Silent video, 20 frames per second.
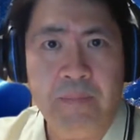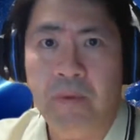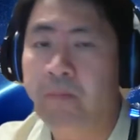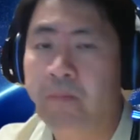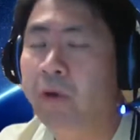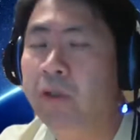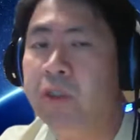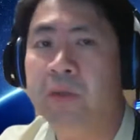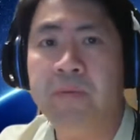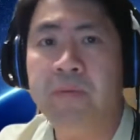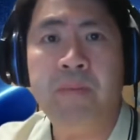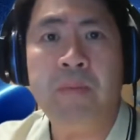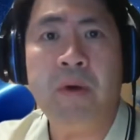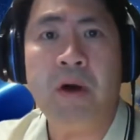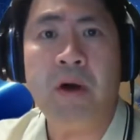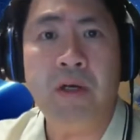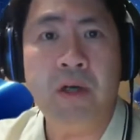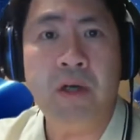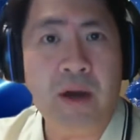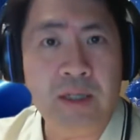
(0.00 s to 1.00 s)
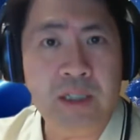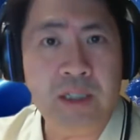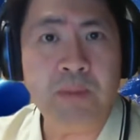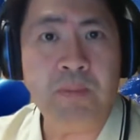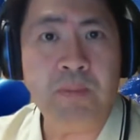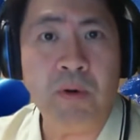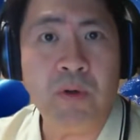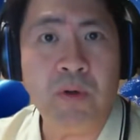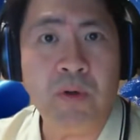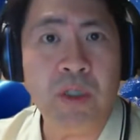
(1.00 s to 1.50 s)
Most of them are
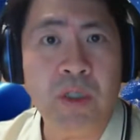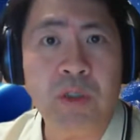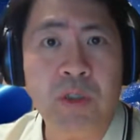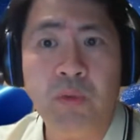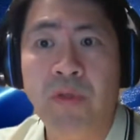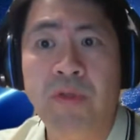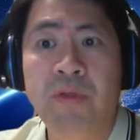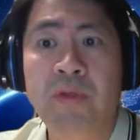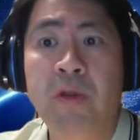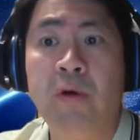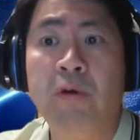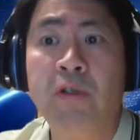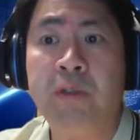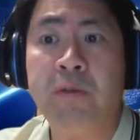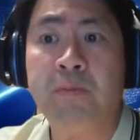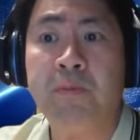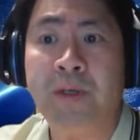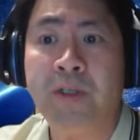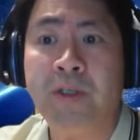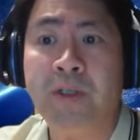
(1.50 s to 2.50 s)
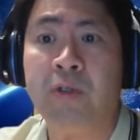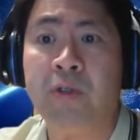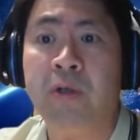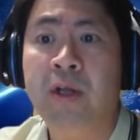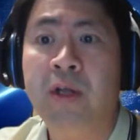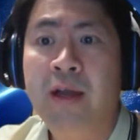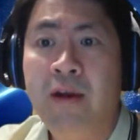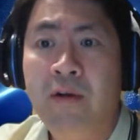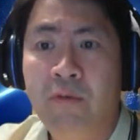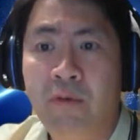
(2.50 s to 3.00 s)
non-smokers with no special
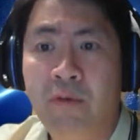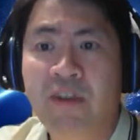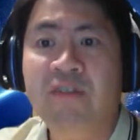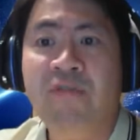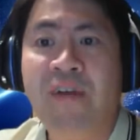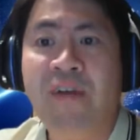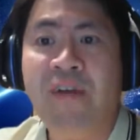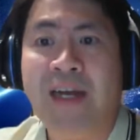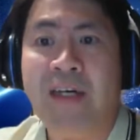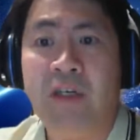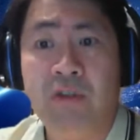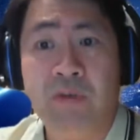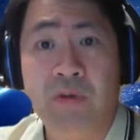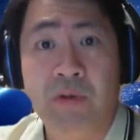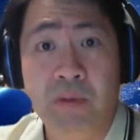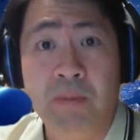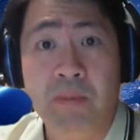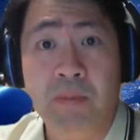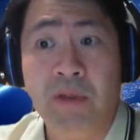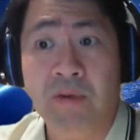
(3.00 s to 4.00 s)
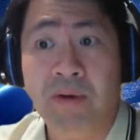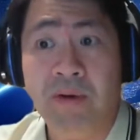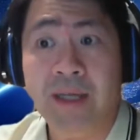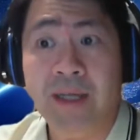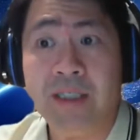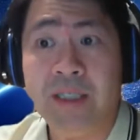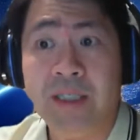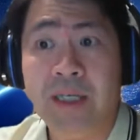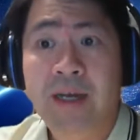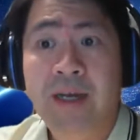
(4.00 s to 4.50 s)
risk factors for
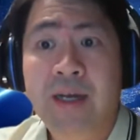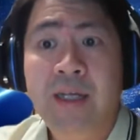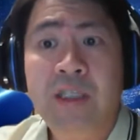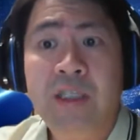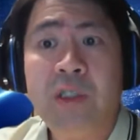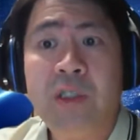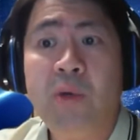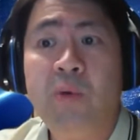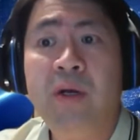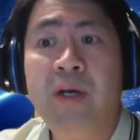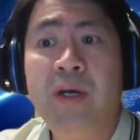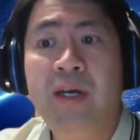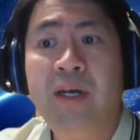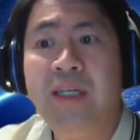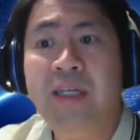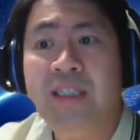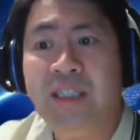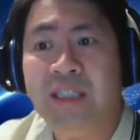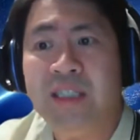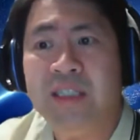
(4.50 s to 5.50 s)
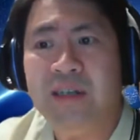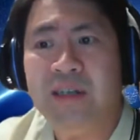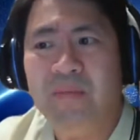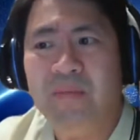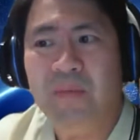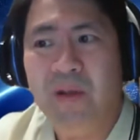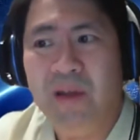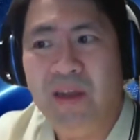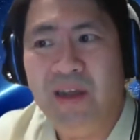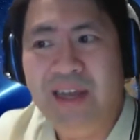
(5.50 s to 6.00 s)
pneumothorax. So it's
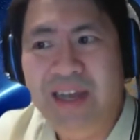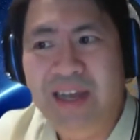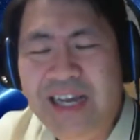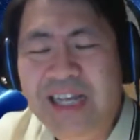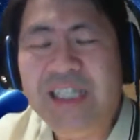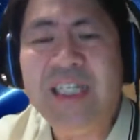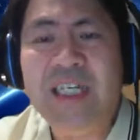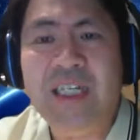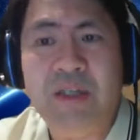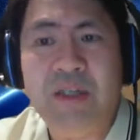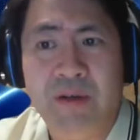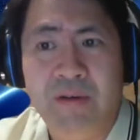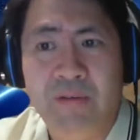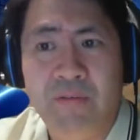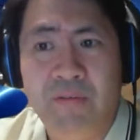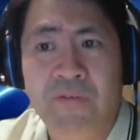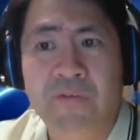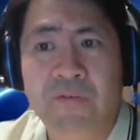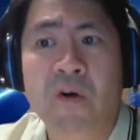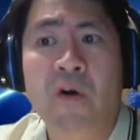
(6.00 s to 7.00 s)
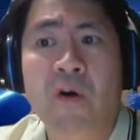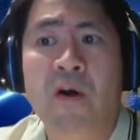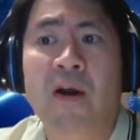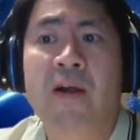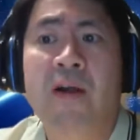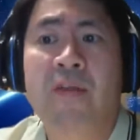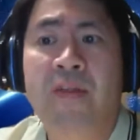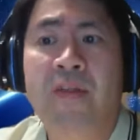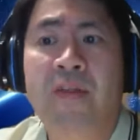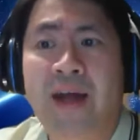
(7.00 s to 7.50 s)
easy to infer
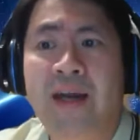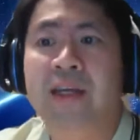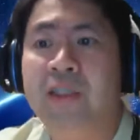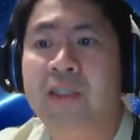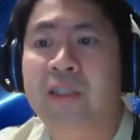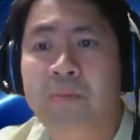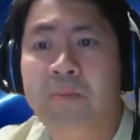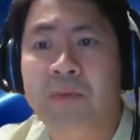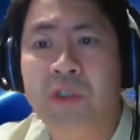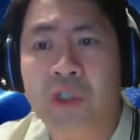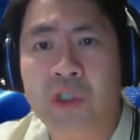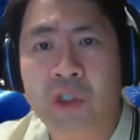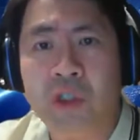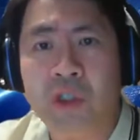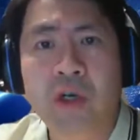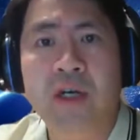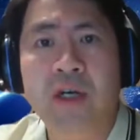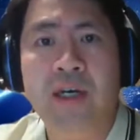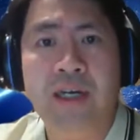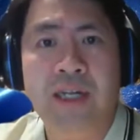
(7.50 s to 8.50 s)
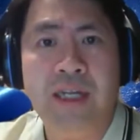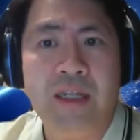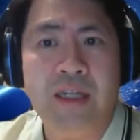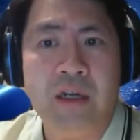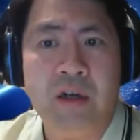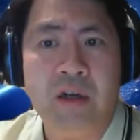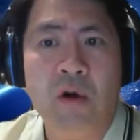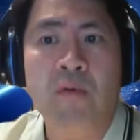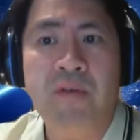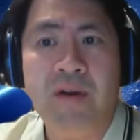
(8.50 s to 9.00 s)
that it's almost certainly the
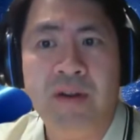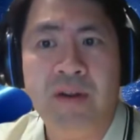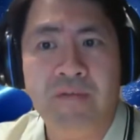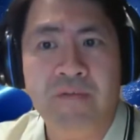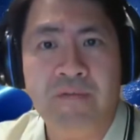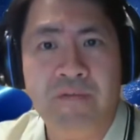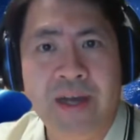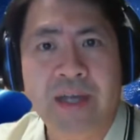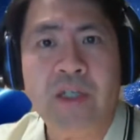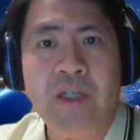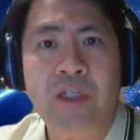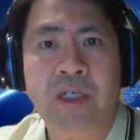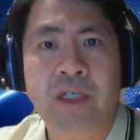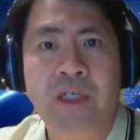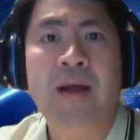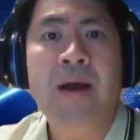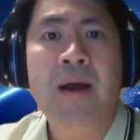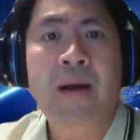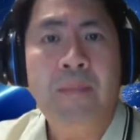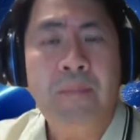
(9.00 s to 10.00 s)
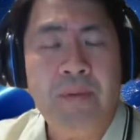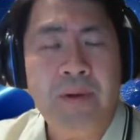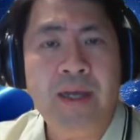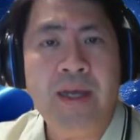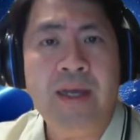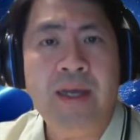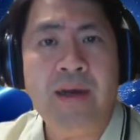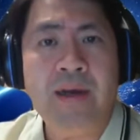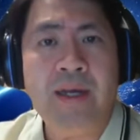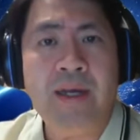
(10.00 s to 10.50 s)
COVID infection
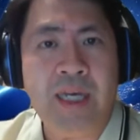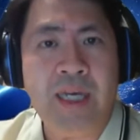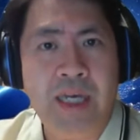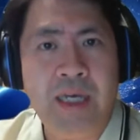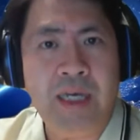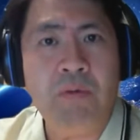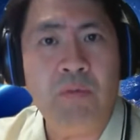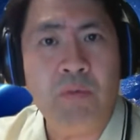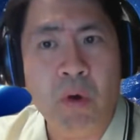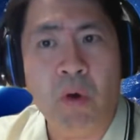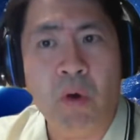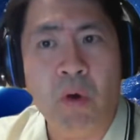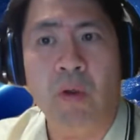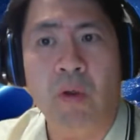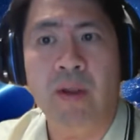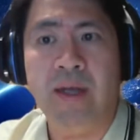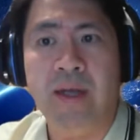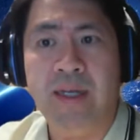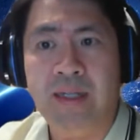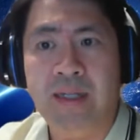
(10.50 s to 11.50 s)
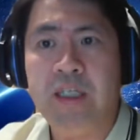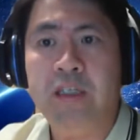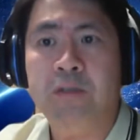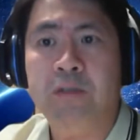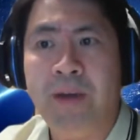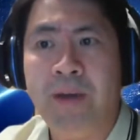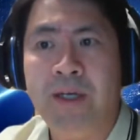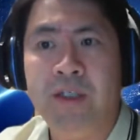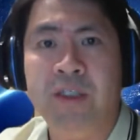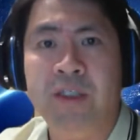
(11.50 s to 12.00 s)
playing a key role in these
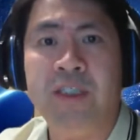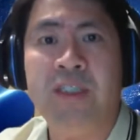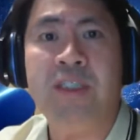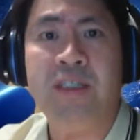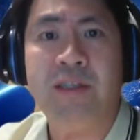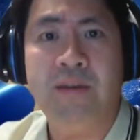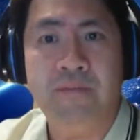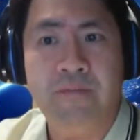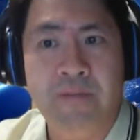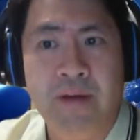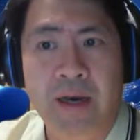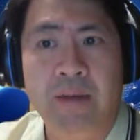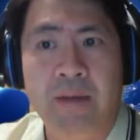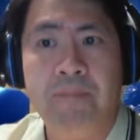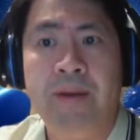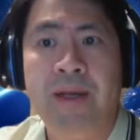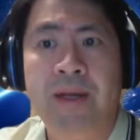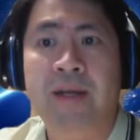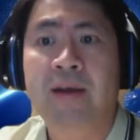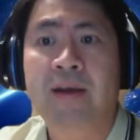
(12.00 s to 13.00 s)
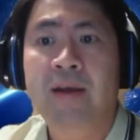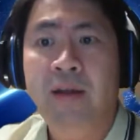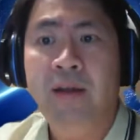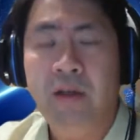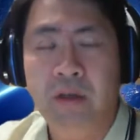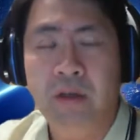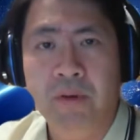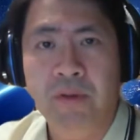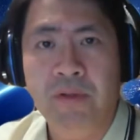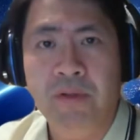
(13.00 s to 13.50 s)
patients developing
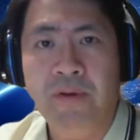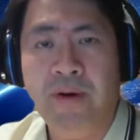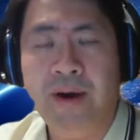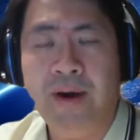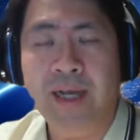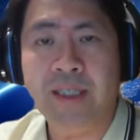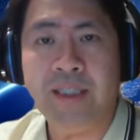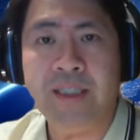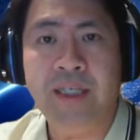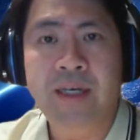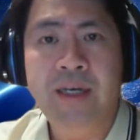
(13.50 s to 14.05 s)
pneumothorax.